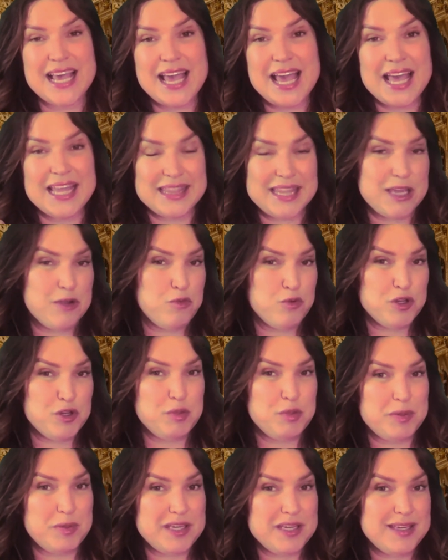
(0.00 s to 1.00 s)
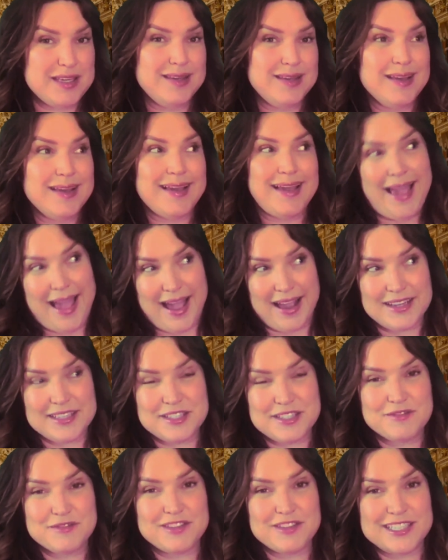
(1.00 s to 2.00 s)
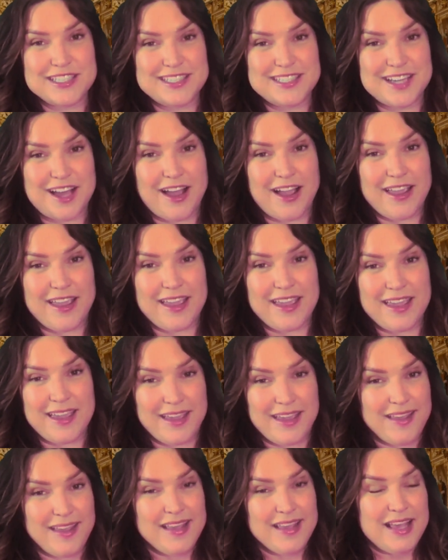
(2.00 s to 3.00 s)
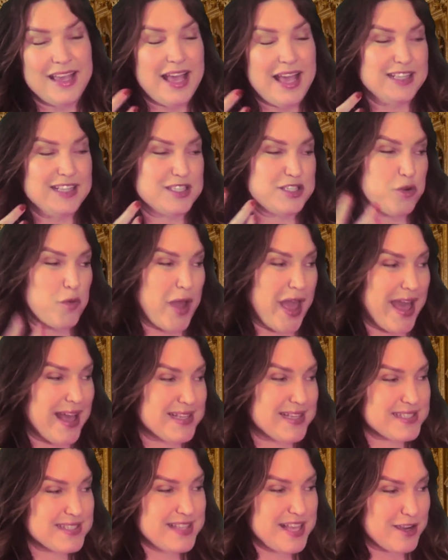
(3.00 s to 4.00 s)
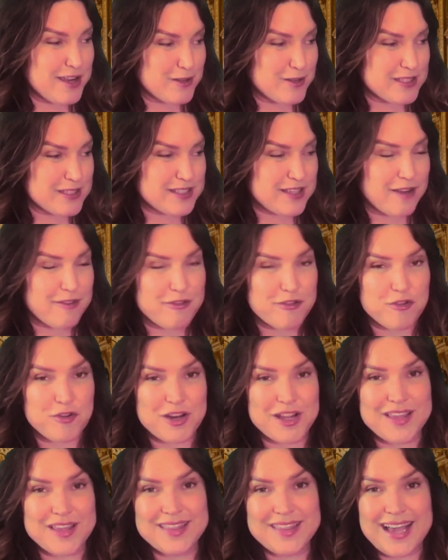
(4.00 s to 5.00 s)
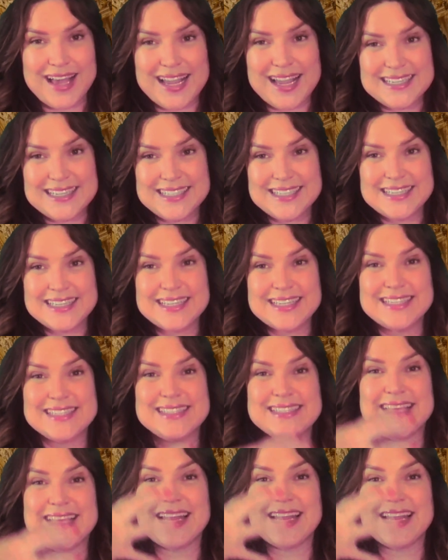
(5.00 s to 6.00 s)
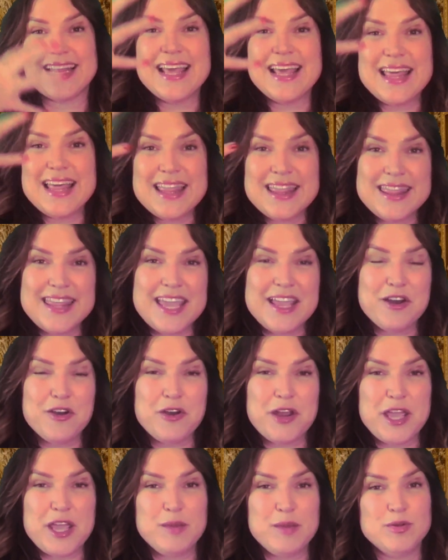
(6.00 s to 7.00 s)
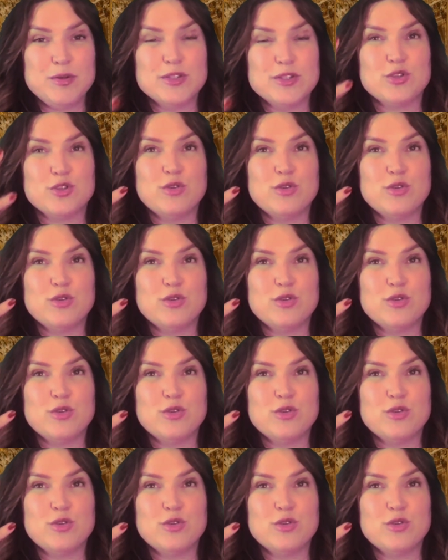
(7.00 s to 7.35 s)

and they would be actively dying. And so as they're suffering, the idea is that they're able to